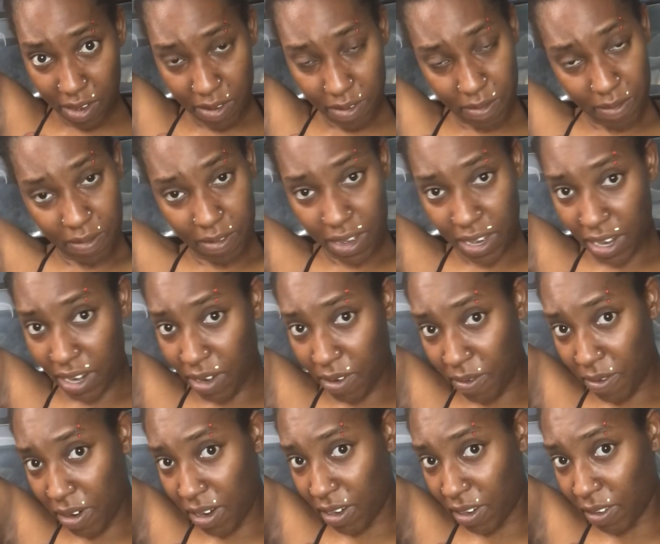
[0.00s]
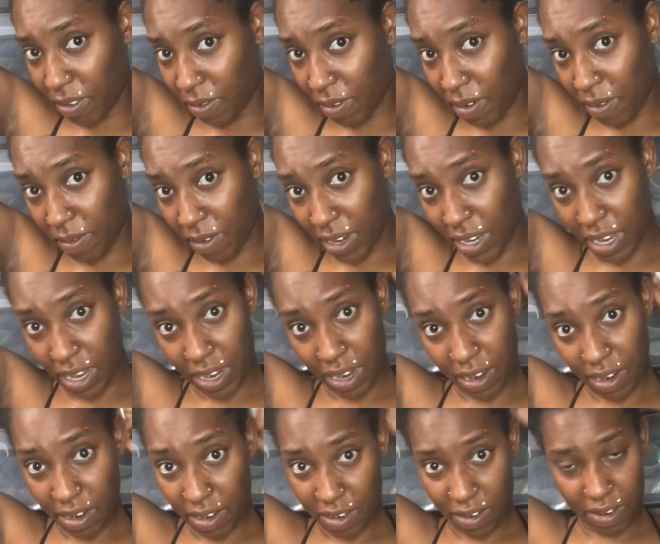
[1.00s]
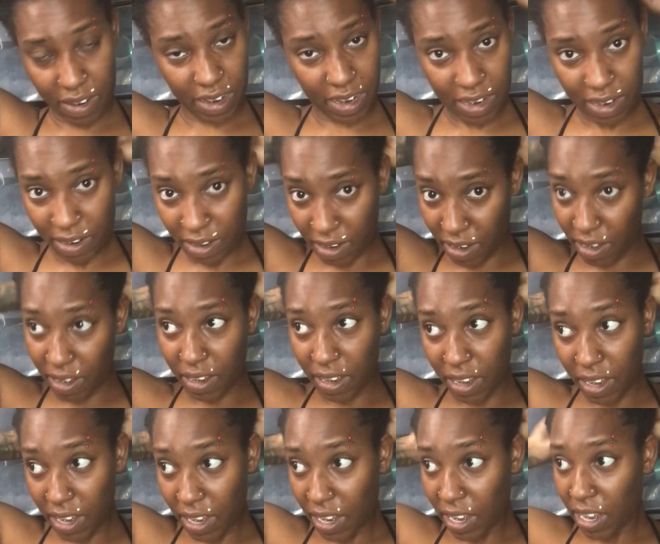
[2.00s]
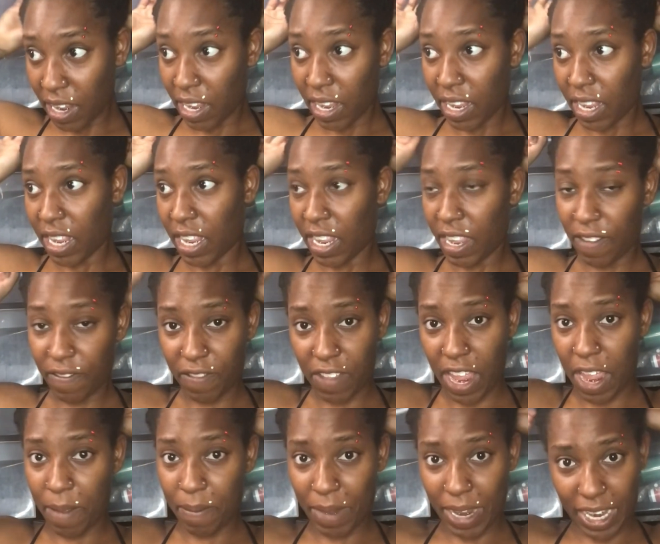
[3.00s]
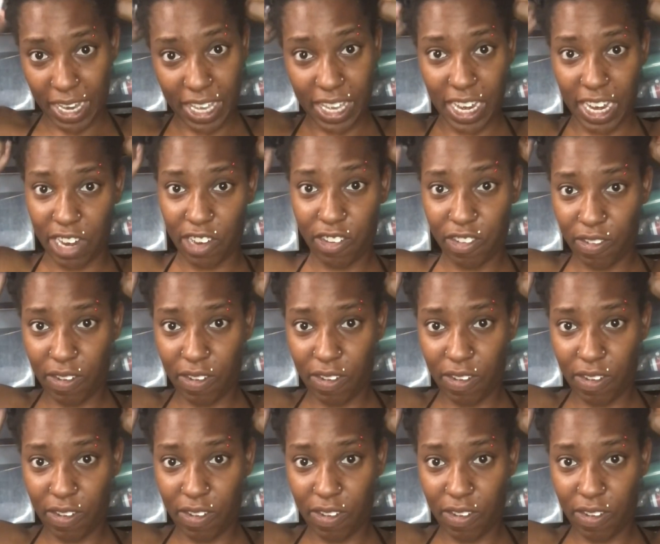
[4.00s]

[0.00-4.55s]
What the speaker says: What in the world is wrong with that? Okay. If that makes sense, you